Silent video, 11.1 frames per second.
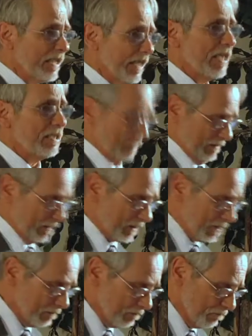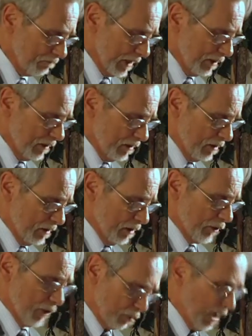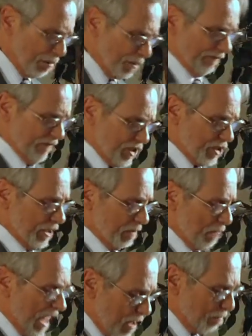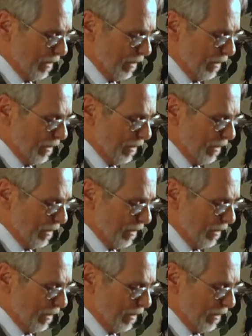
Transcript: and kings. The proper division, in my